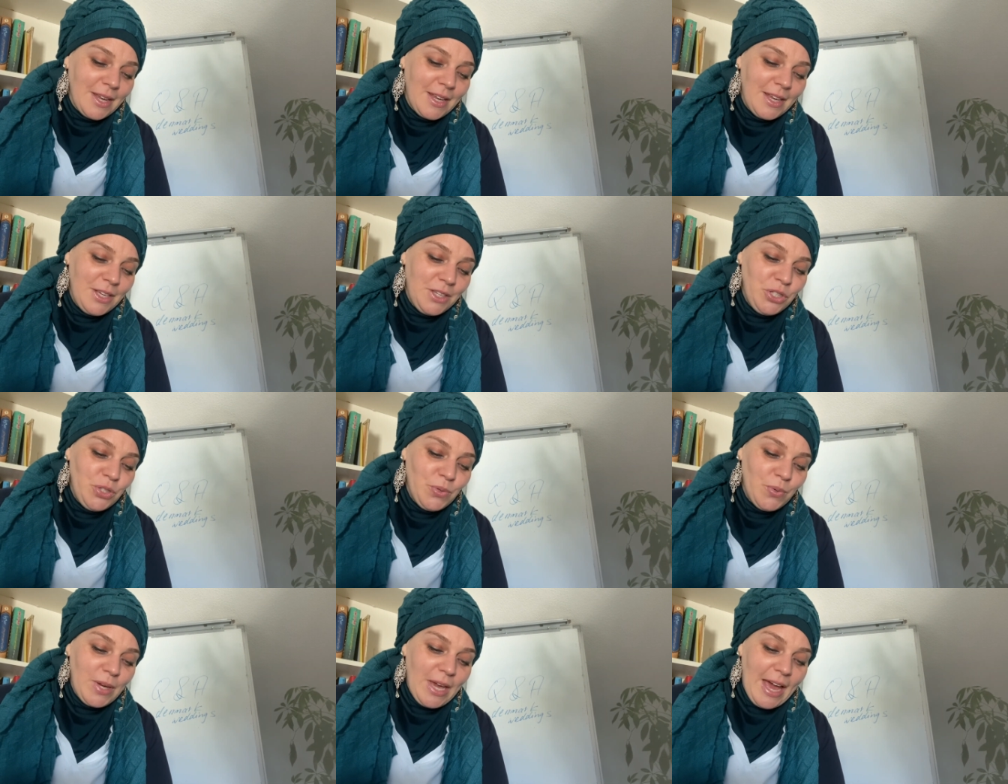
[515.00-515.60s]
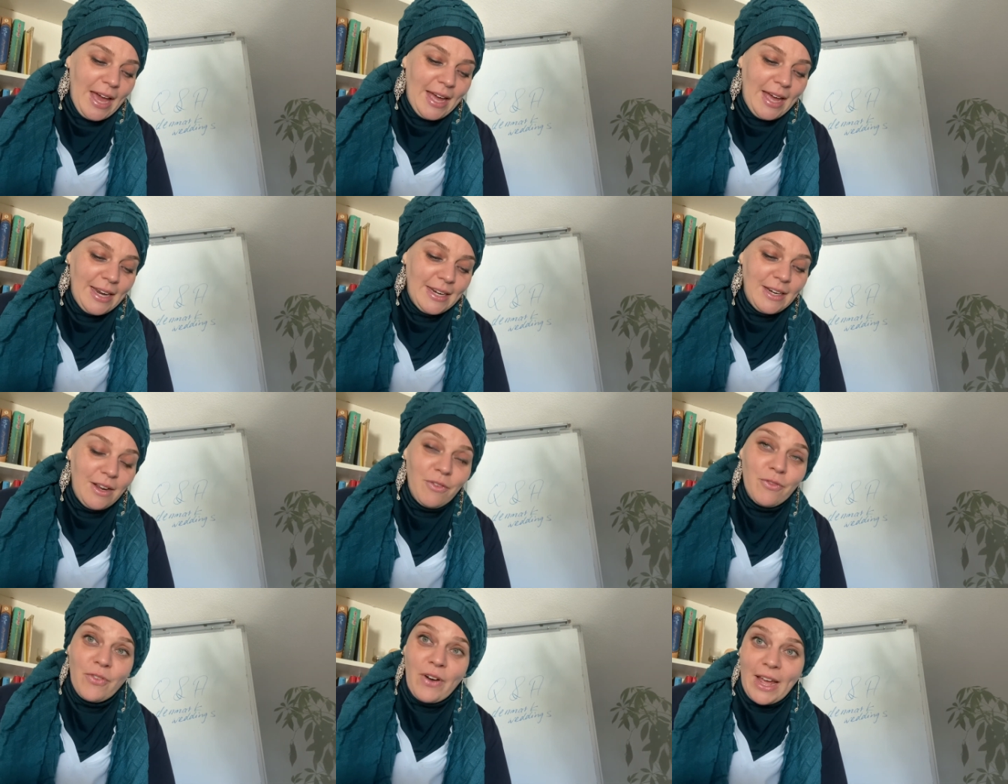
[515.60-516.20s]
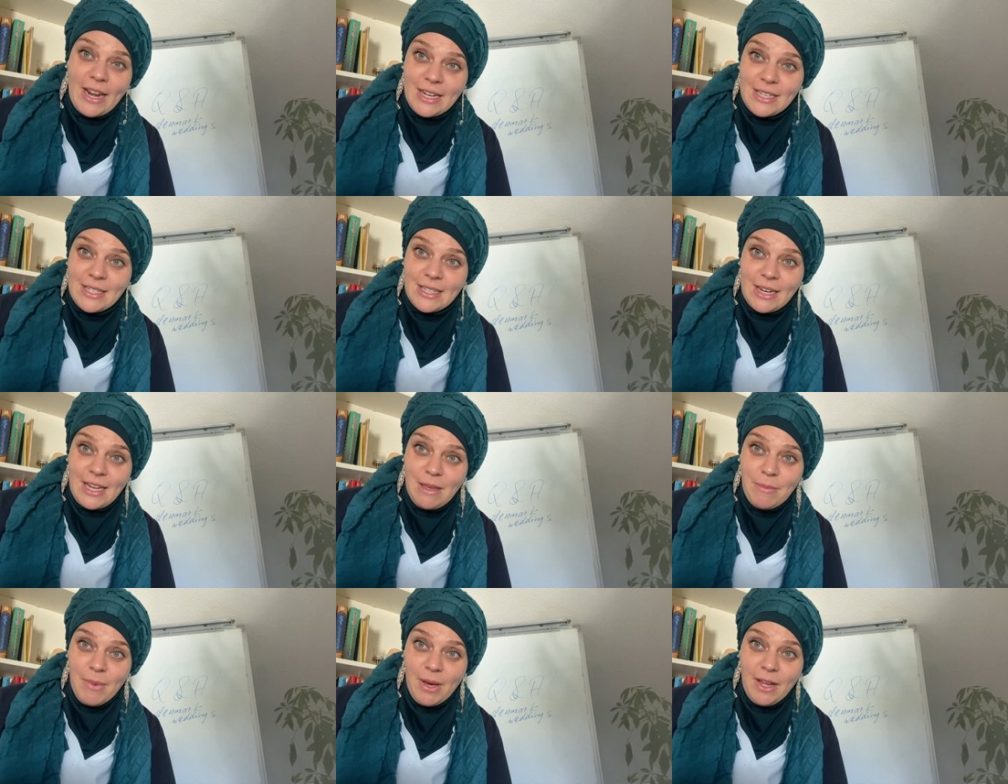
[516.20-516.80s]
you can write us
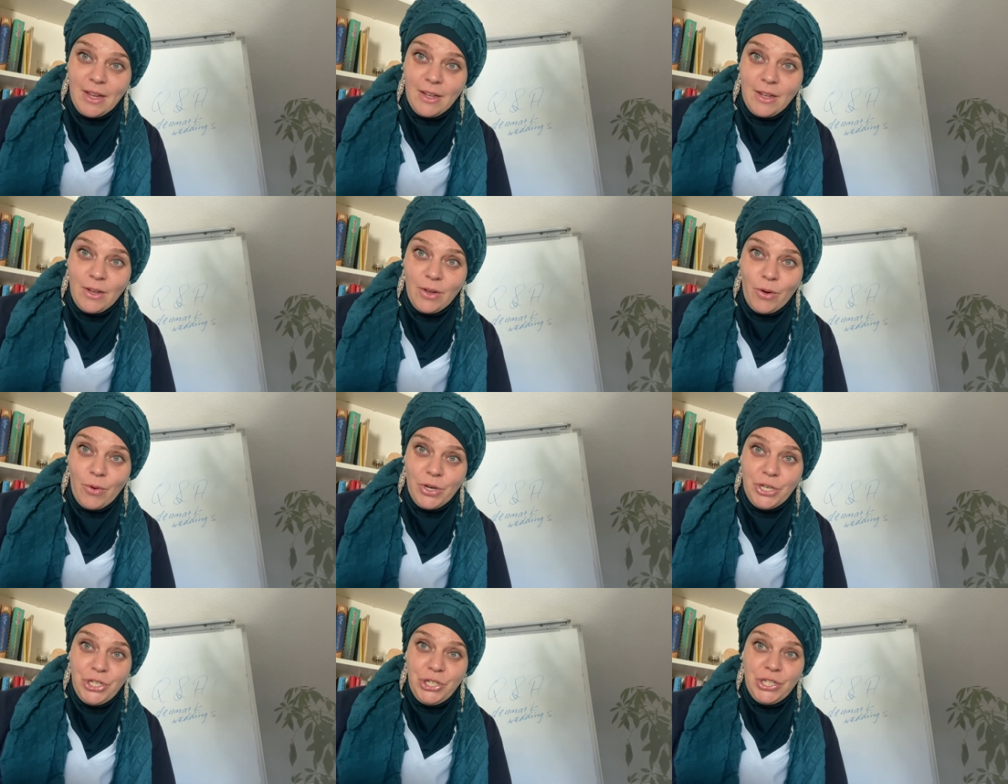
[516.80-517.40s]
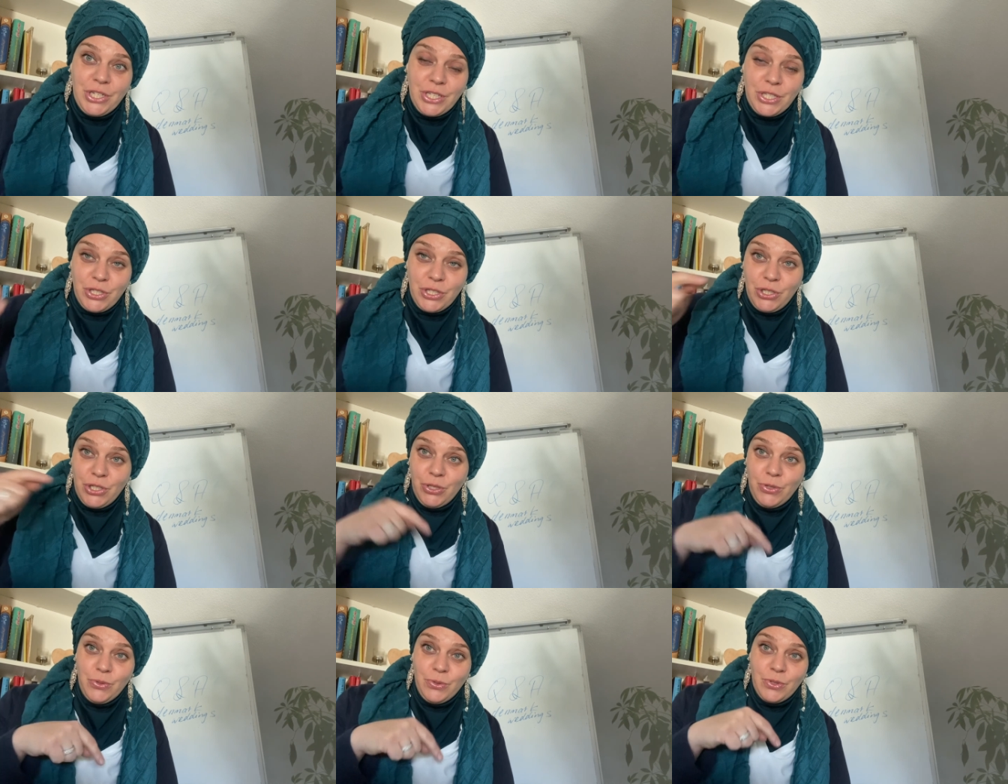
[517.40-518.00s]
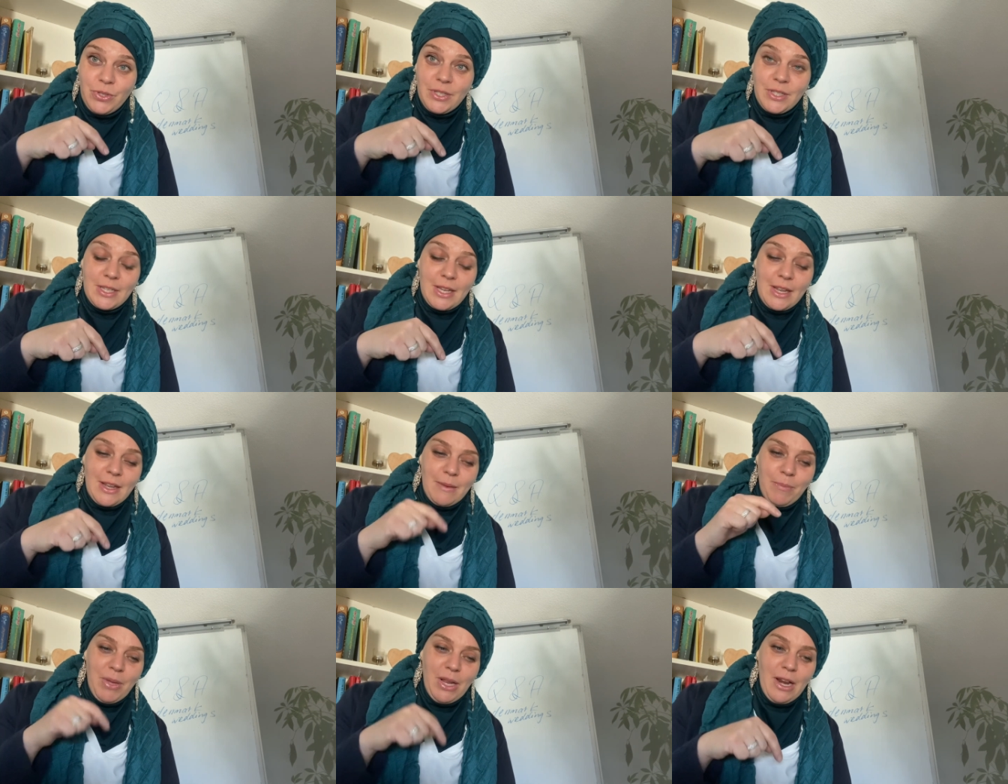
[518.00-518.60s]
an email or just use
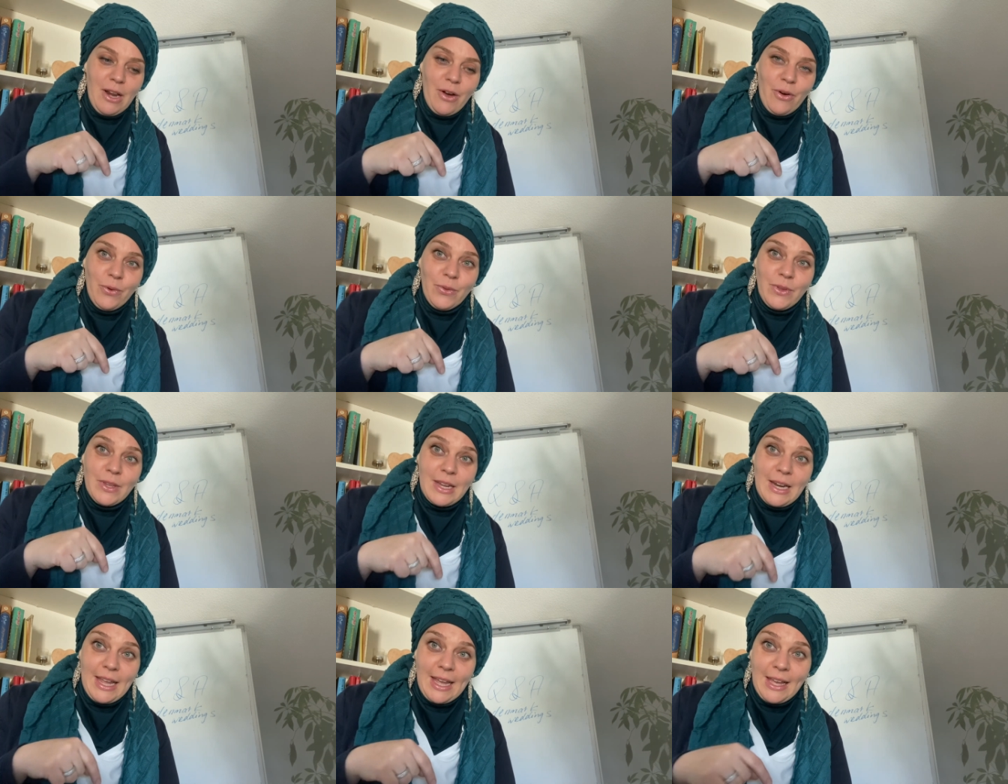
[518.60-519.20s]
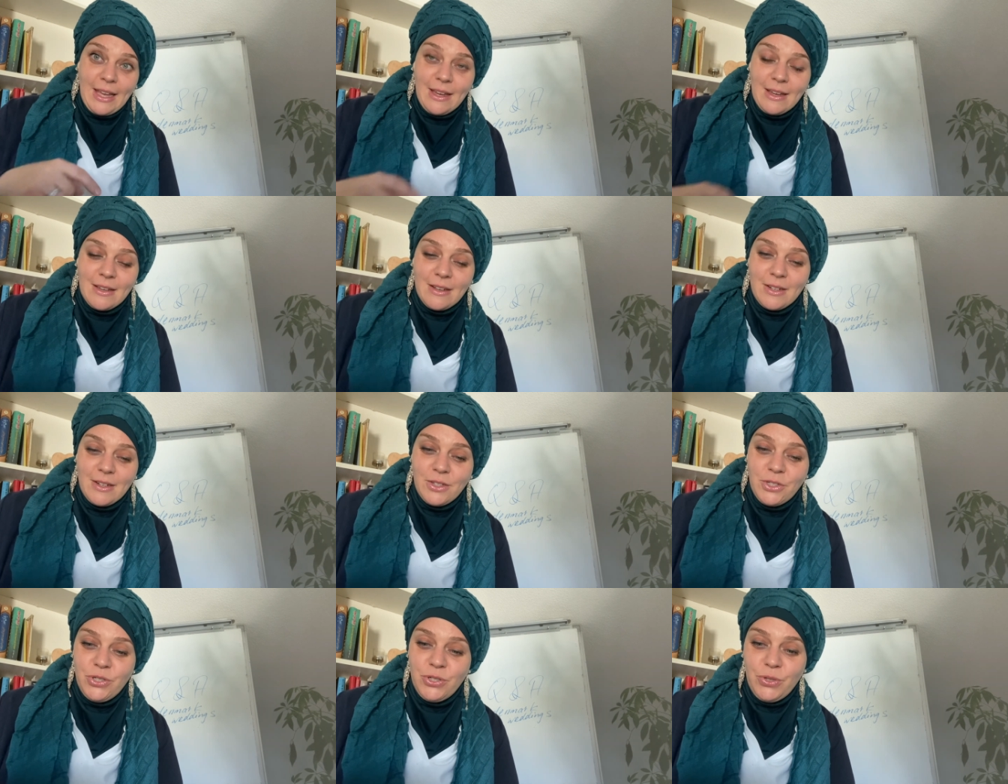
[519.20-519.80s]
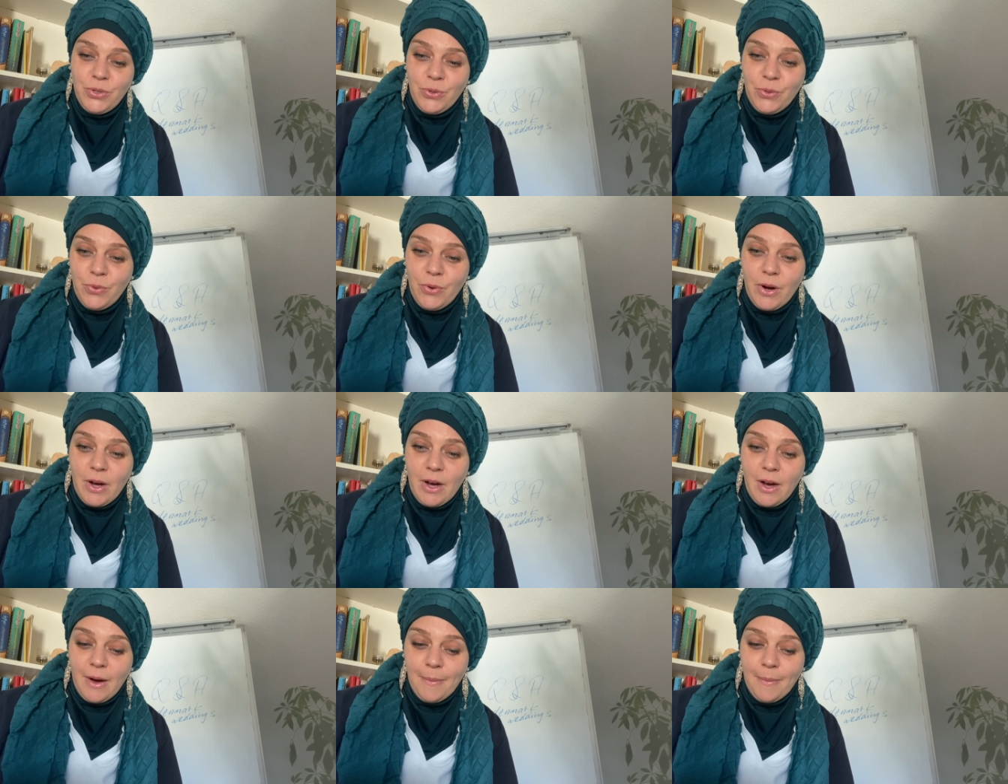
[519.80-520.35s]
below the link to